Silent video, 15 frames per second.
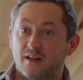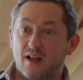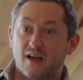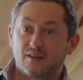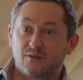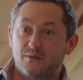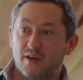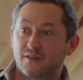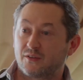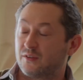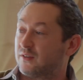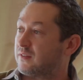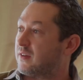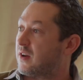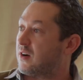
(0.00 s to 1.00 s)
glass
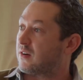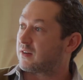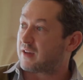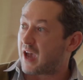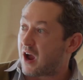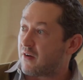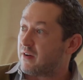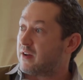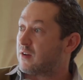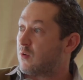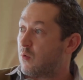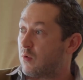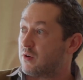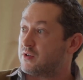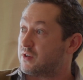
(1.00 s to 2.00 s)
vessels that are carrying,
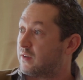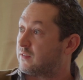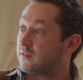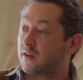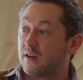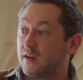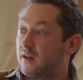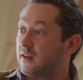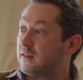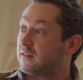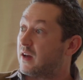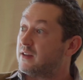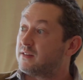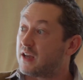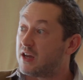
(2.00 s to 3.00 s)
or just
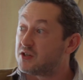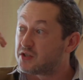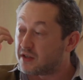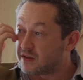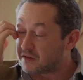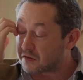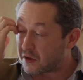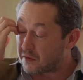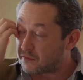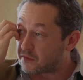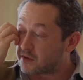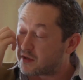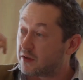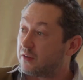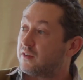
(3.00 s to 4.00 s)
citations of
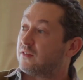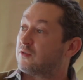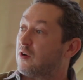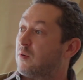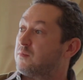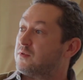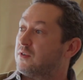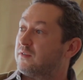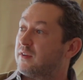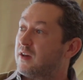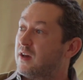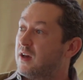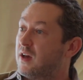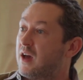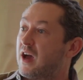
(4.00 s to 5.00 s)
fertility sculptures.
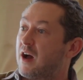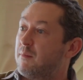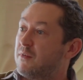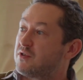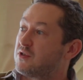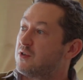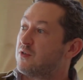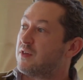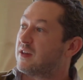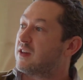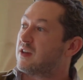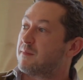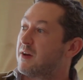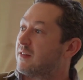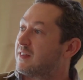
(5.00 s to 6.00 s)
How much are you
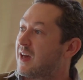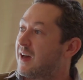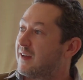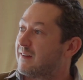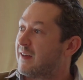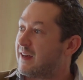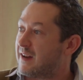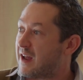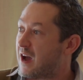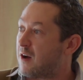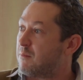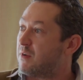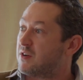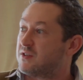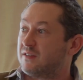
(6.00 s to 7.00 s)
thinking about that, and
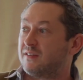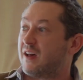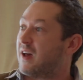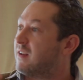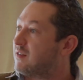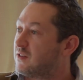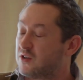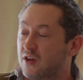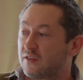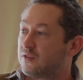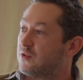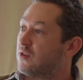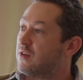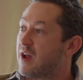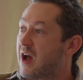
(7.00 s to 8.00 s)
how much is that
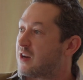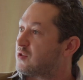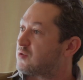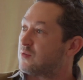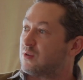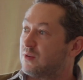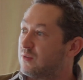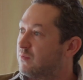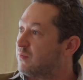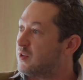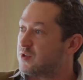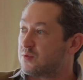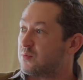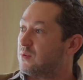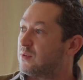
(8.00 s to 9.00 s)
just your natural
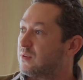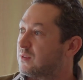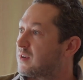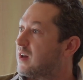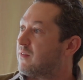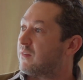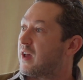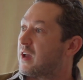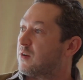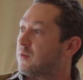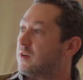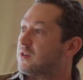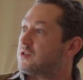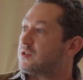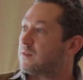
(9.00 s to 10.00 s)
visual kind of
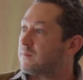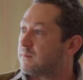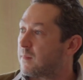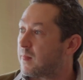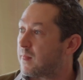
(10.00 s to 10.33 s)
language?